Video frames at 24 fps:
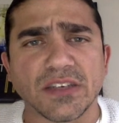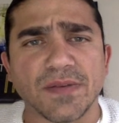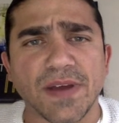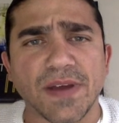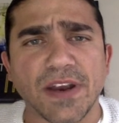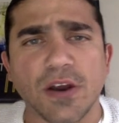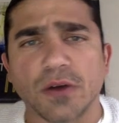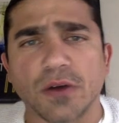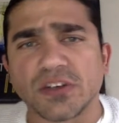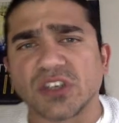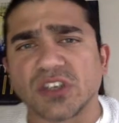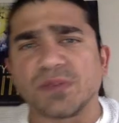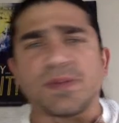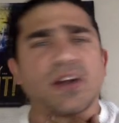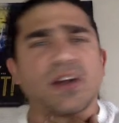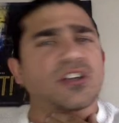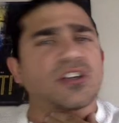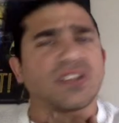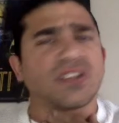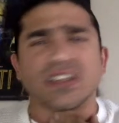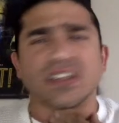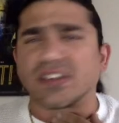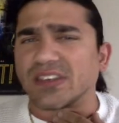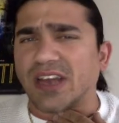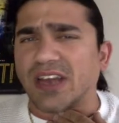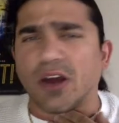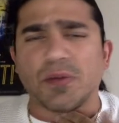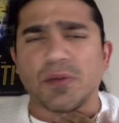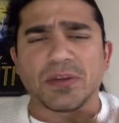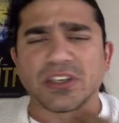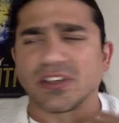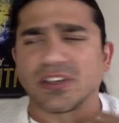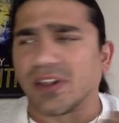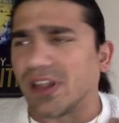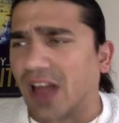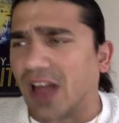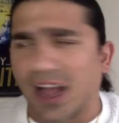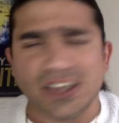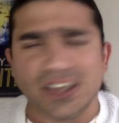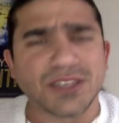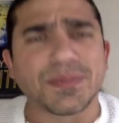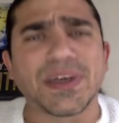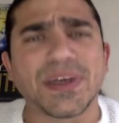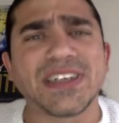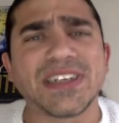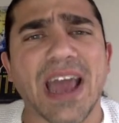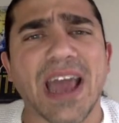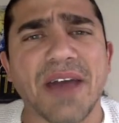video, especially because I almost lost
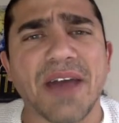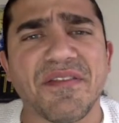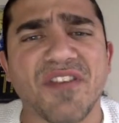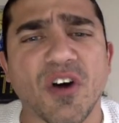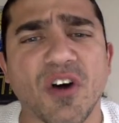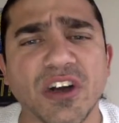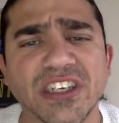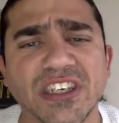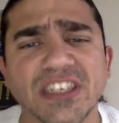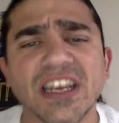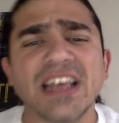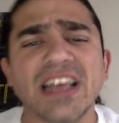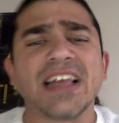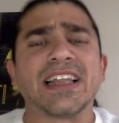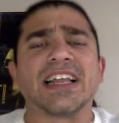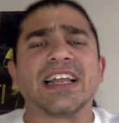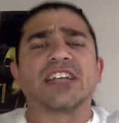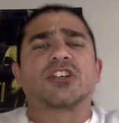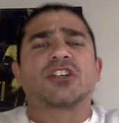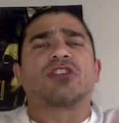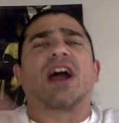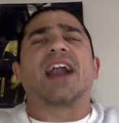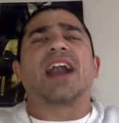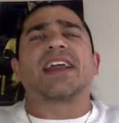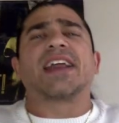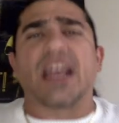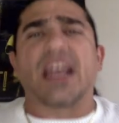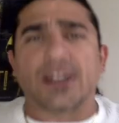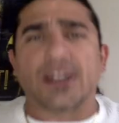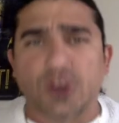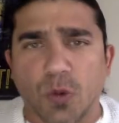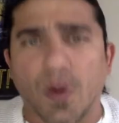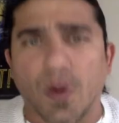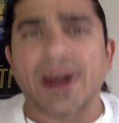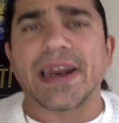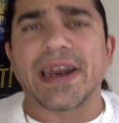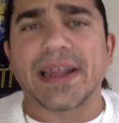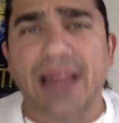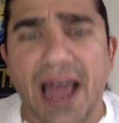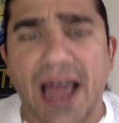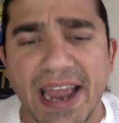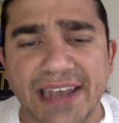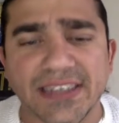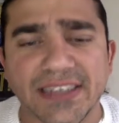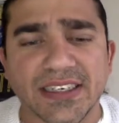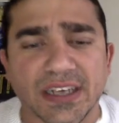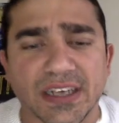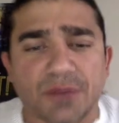my damn voice. Let's try to get 20
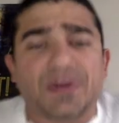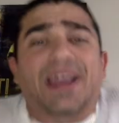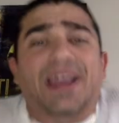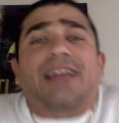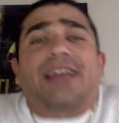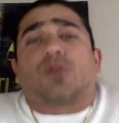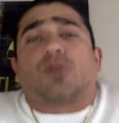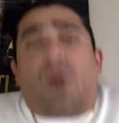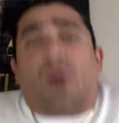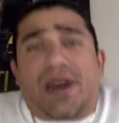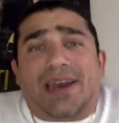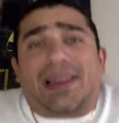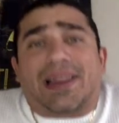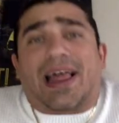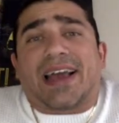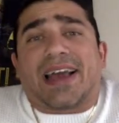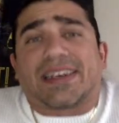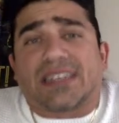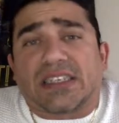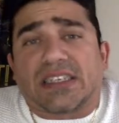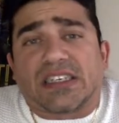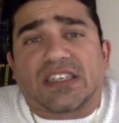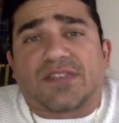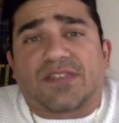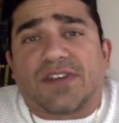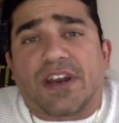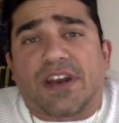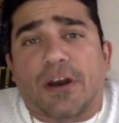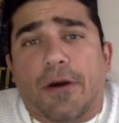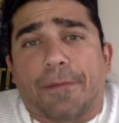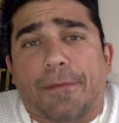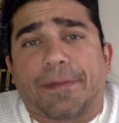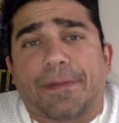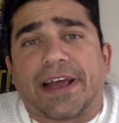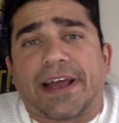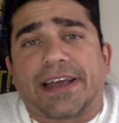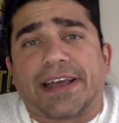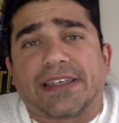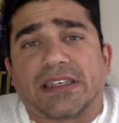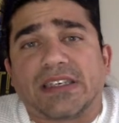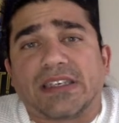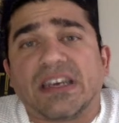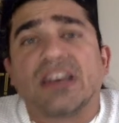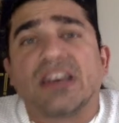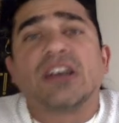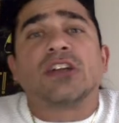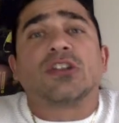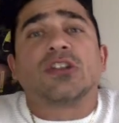likes. Can we get 20 likes in this video, please?
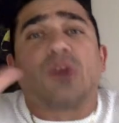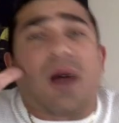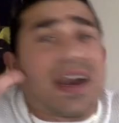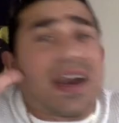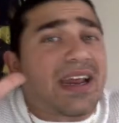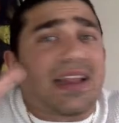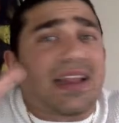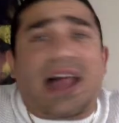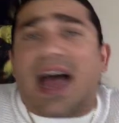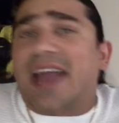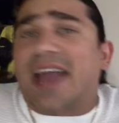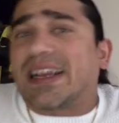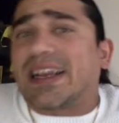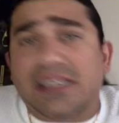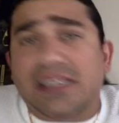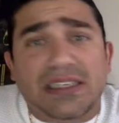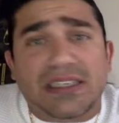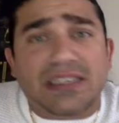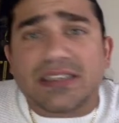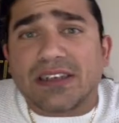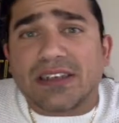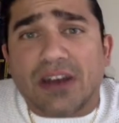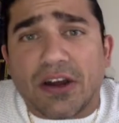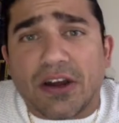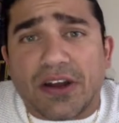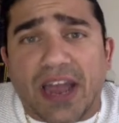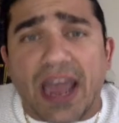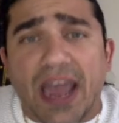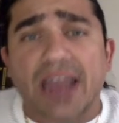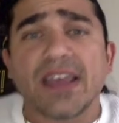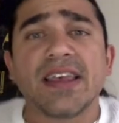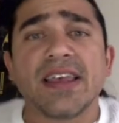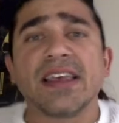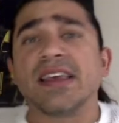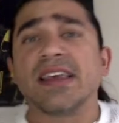20 likes, okay?